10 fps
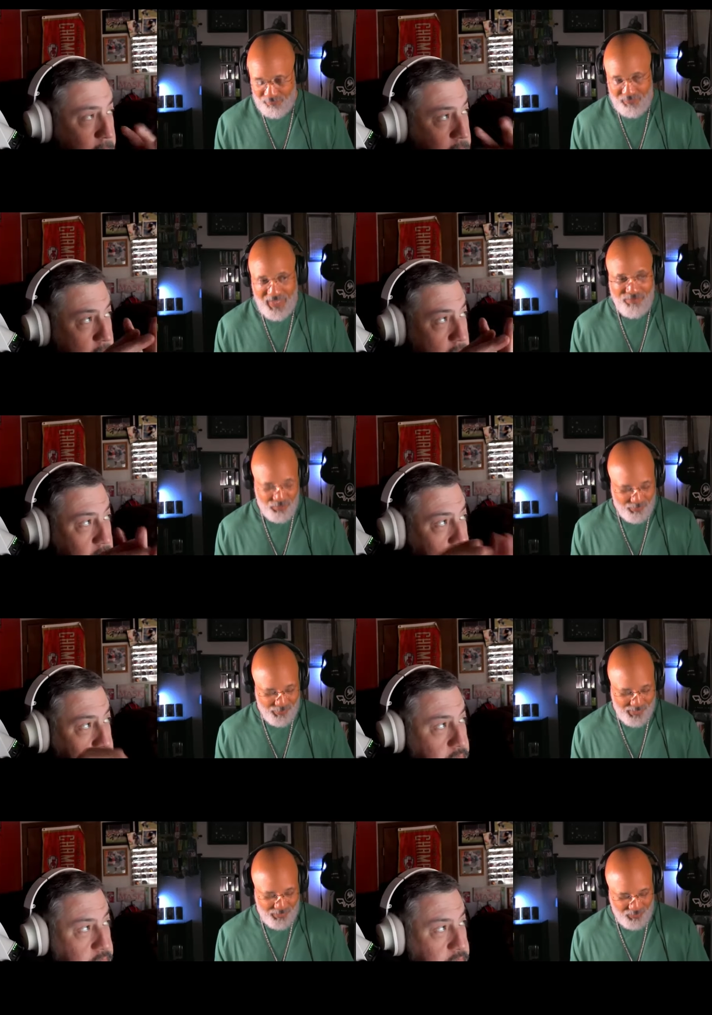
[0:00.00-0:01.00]
Speaker 1: After the
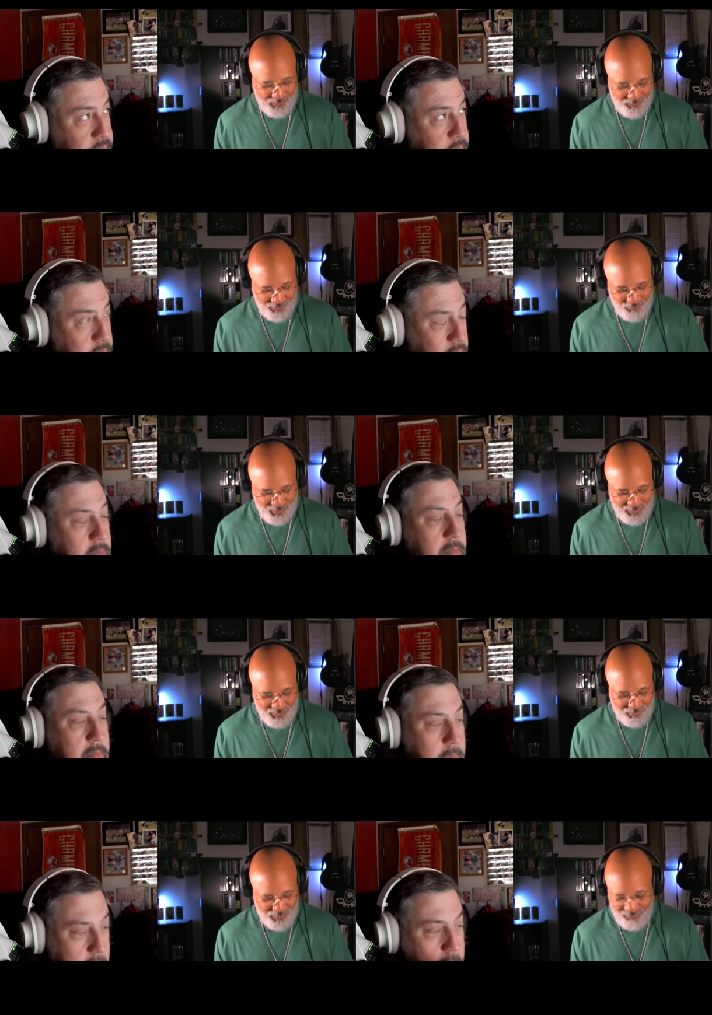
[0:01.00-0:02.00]
bye, okay. Never mind
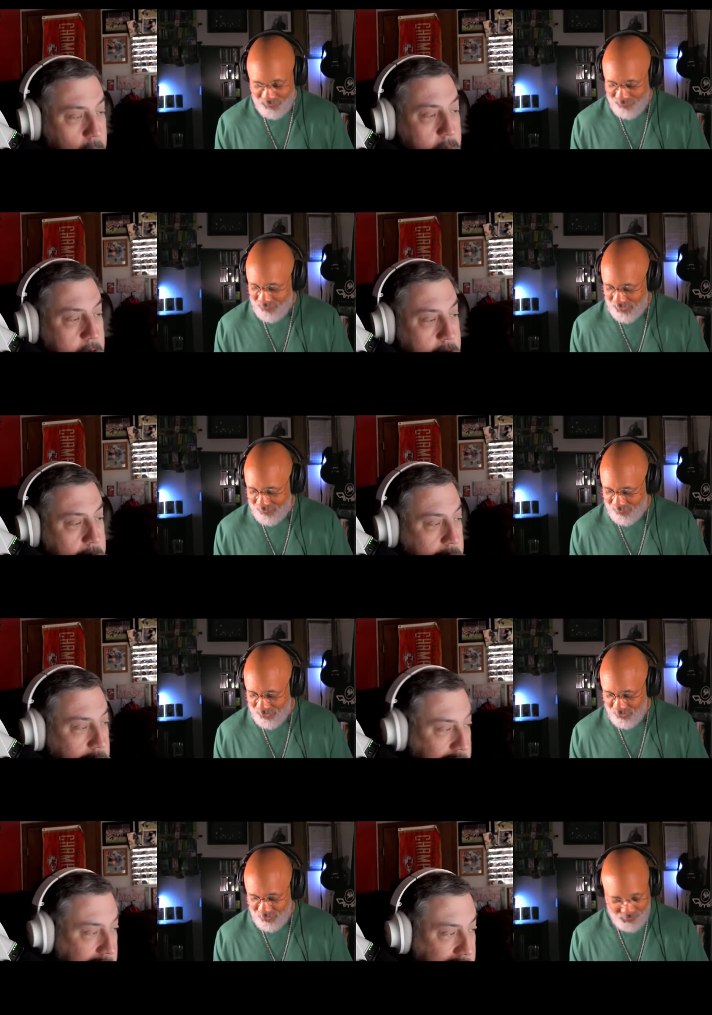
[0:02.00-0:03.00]
then. I'm yeah, I'm
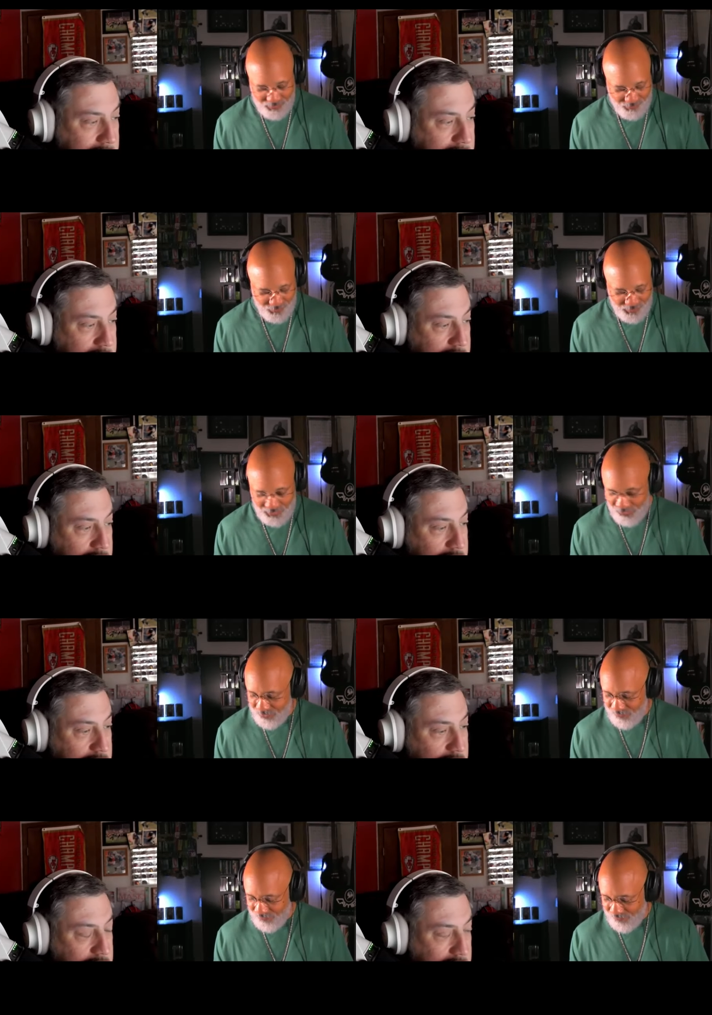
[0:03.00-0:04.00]
still going with the 49ers.
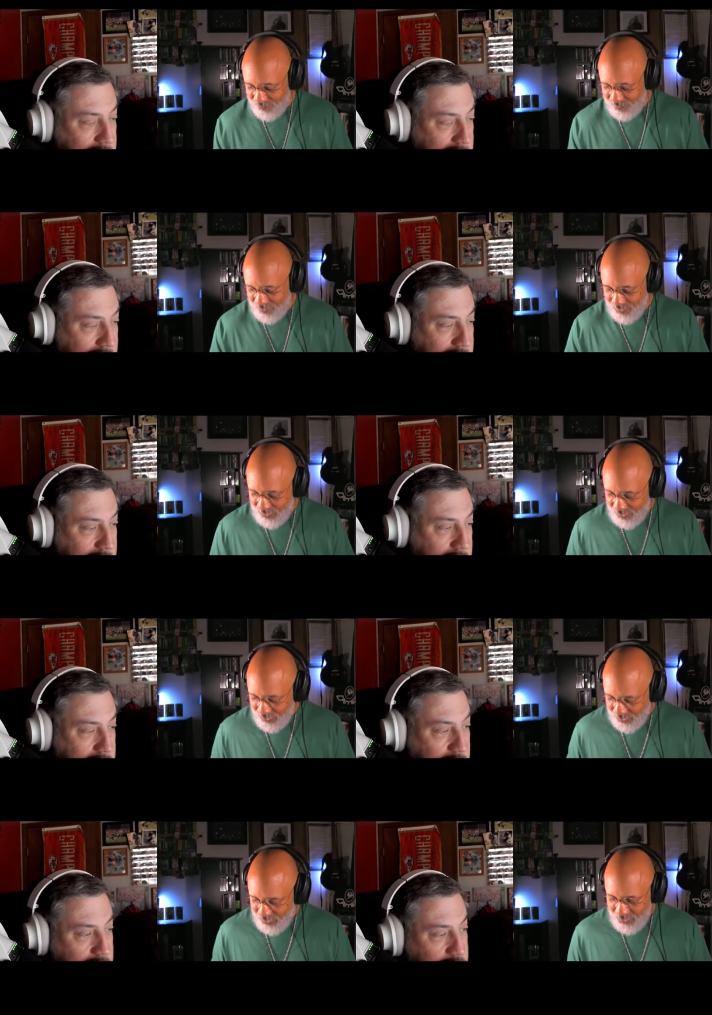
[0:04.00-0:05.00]

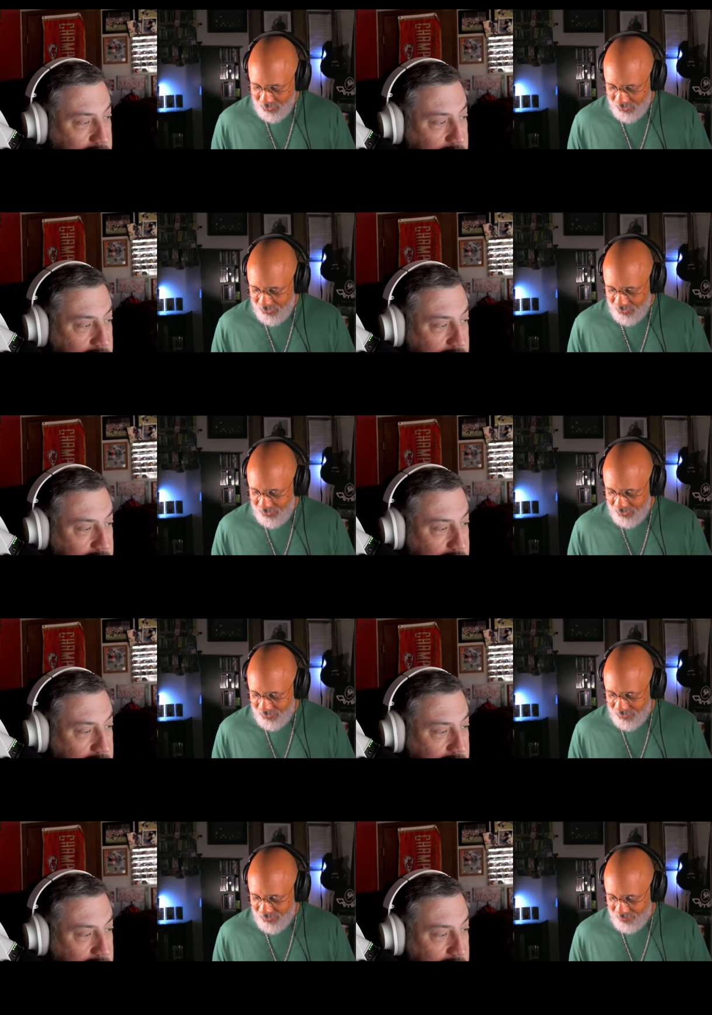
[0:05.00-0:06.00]
Uh
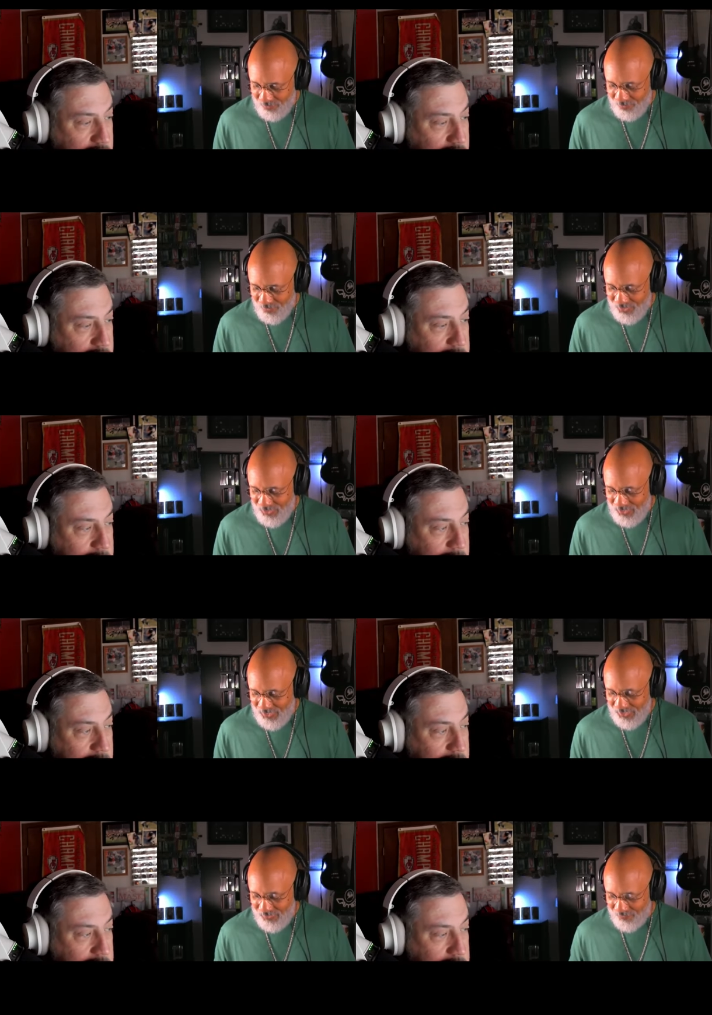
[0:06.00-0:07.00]
Monday
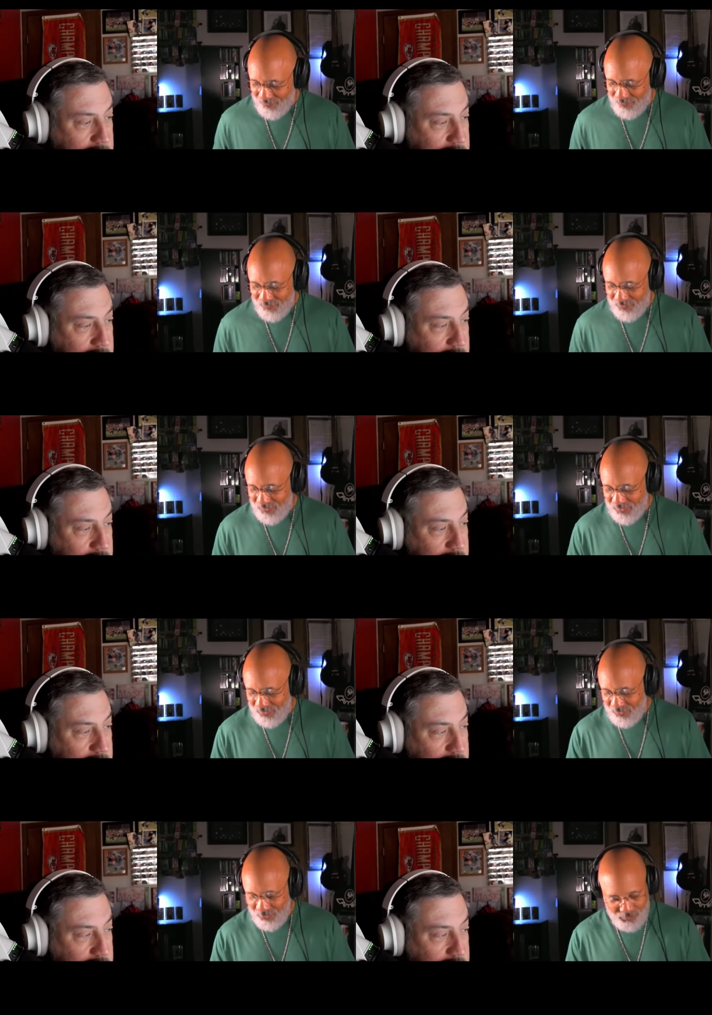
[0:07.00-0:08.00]
night,
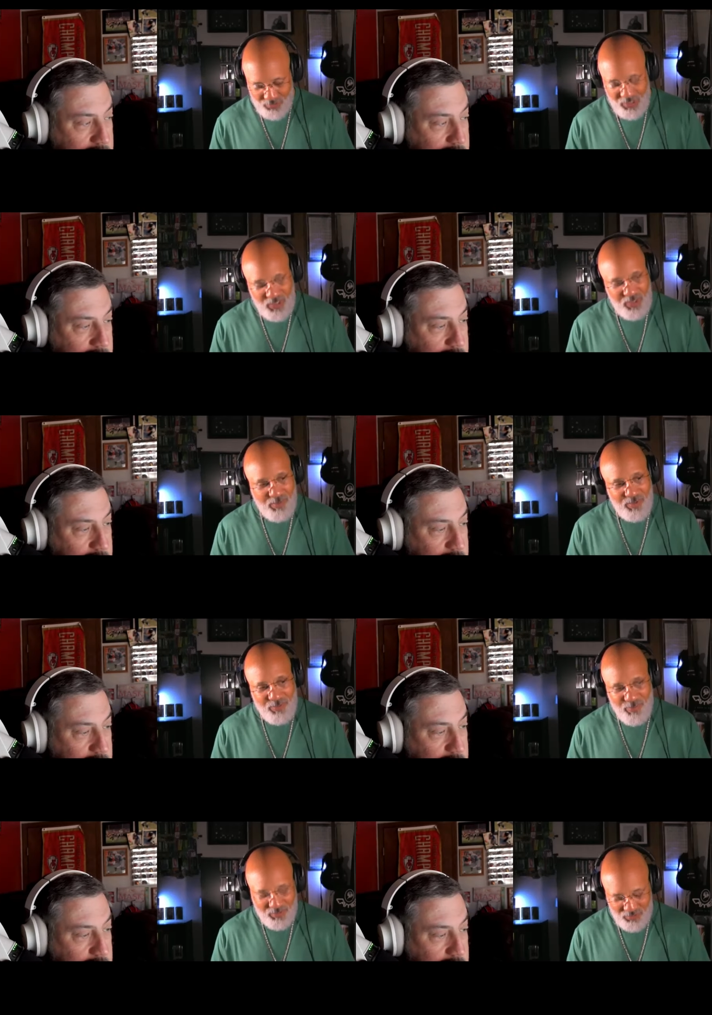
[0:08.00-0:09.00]
those sneaky
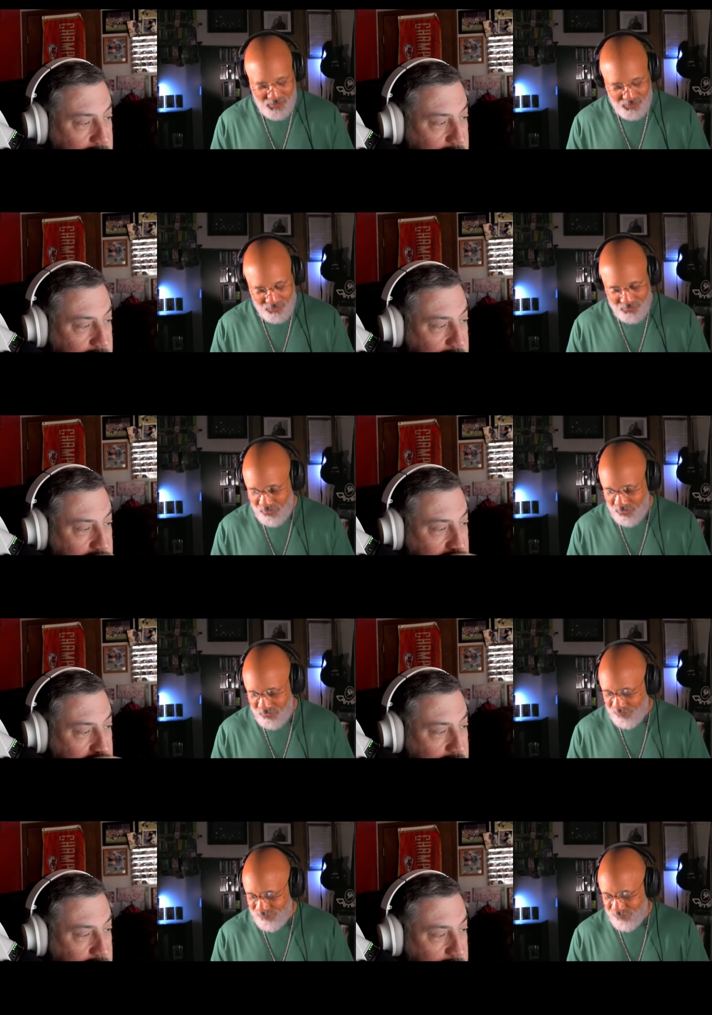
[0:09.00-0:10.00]
Pittsburgh Steelers.
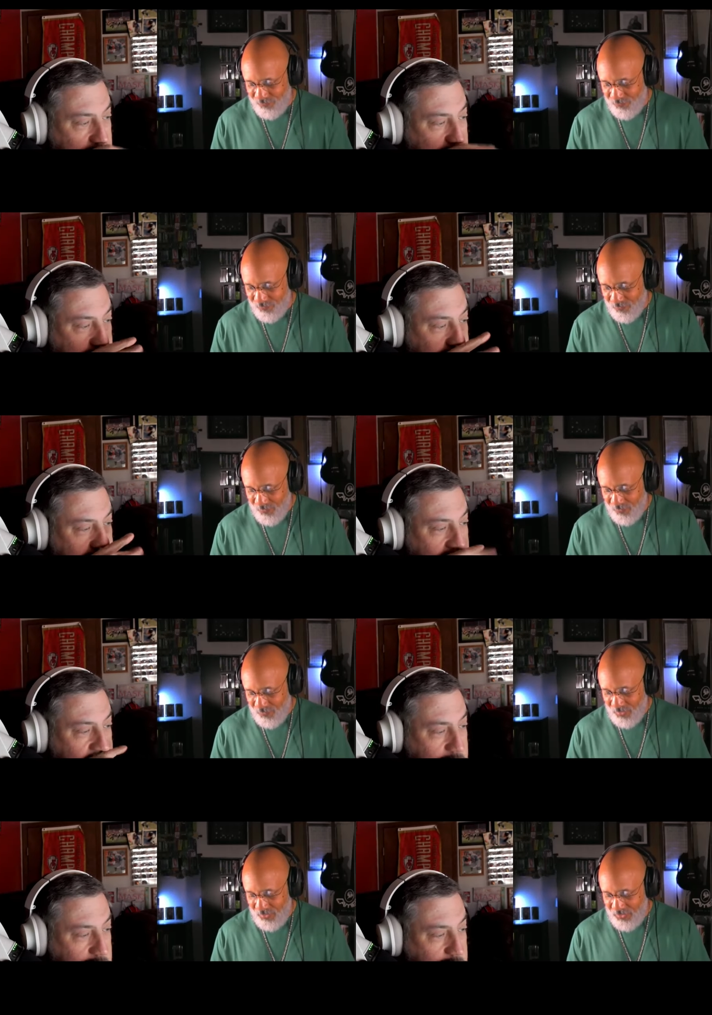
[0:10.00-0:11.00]

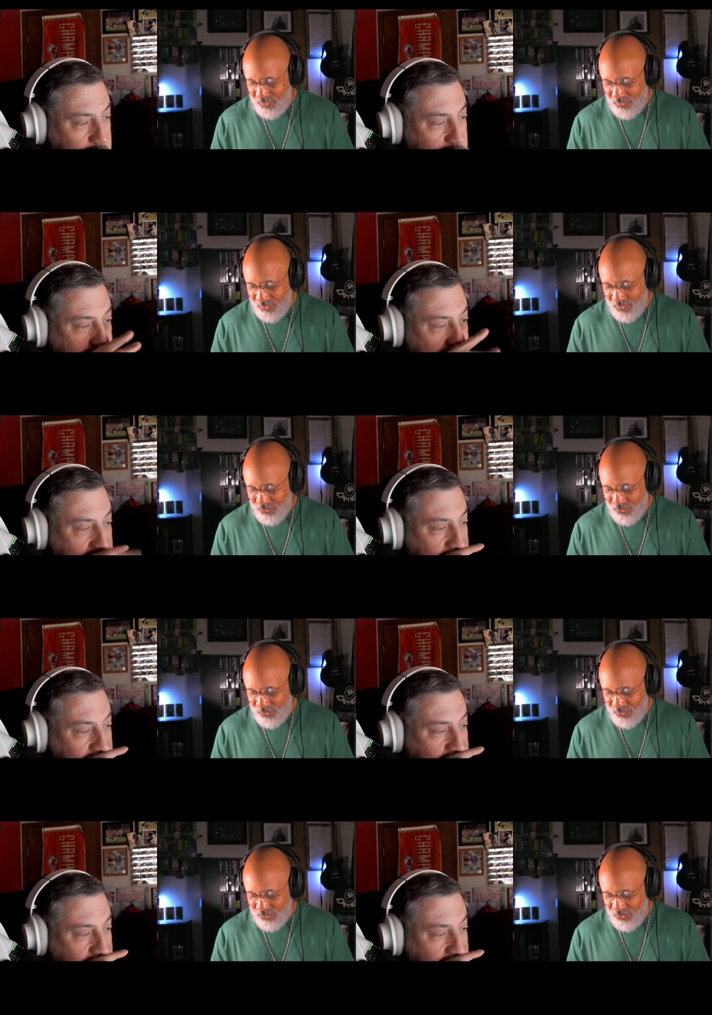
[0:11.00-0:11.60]
Uh,